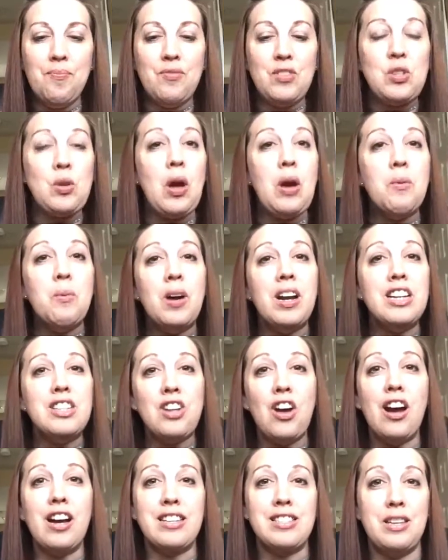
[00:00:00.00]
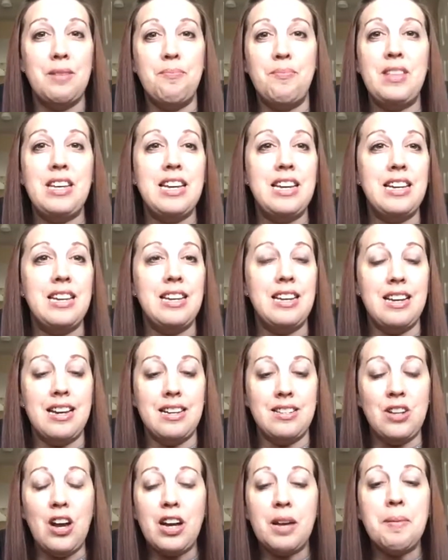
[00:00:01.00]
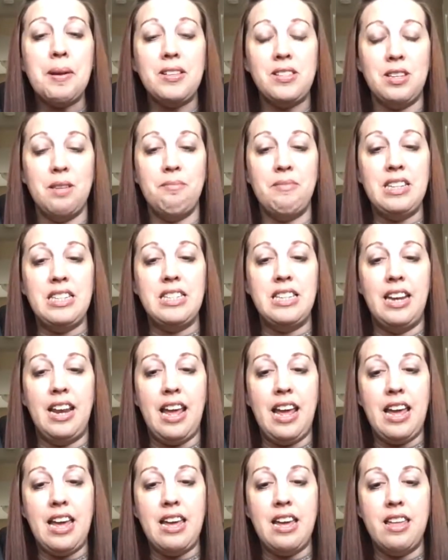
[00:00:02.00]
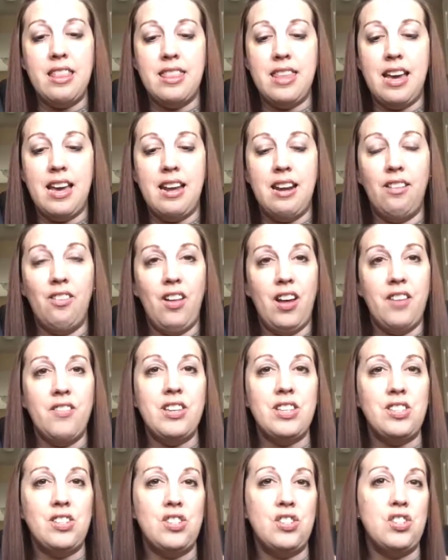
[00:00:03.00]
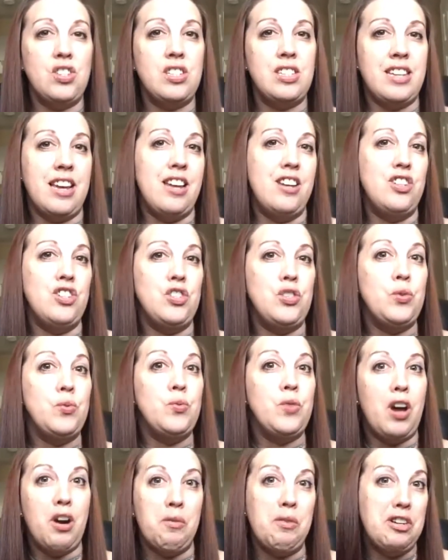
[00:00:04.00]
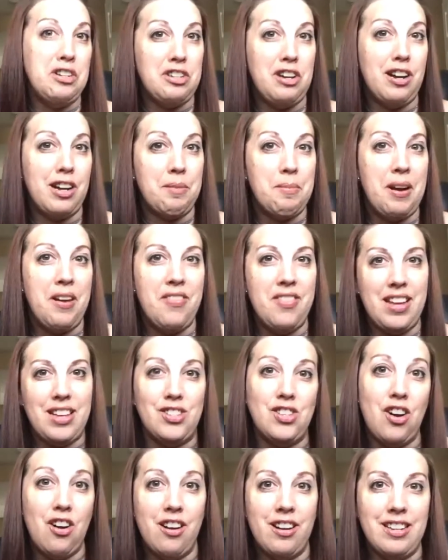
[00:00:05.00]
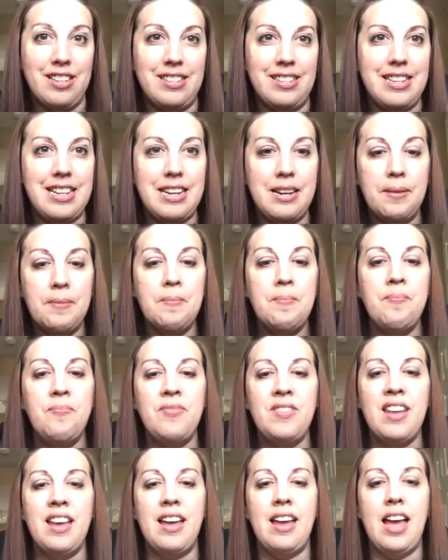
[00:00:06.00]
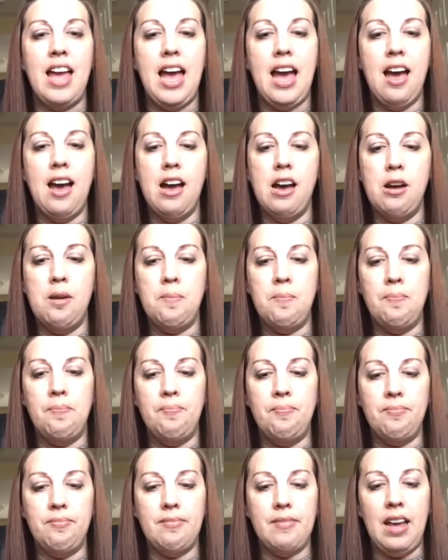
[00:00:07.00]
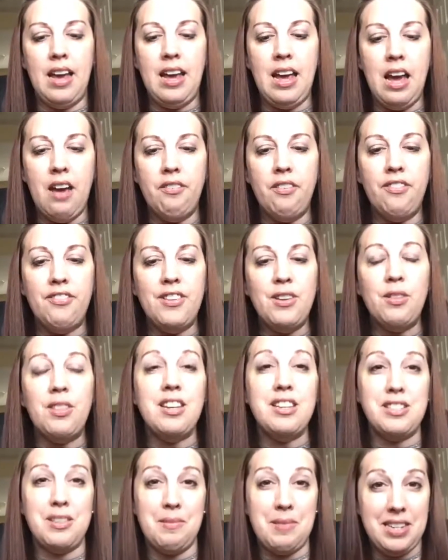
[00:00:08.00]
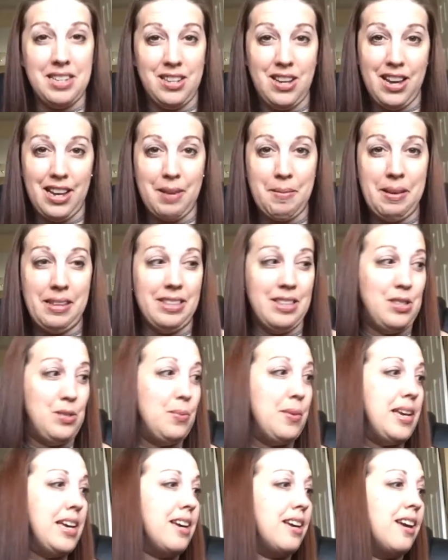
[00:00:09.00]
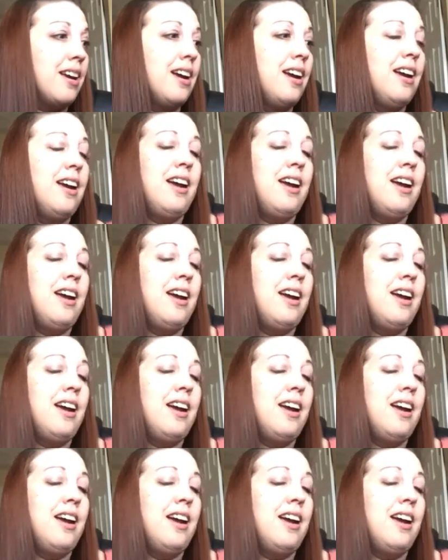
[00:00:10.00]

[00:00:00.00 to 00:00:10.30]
So I want to talk about something today that a lot of us tend to not want to talk about, and that's honesty. I have a few things I want to talk about this week.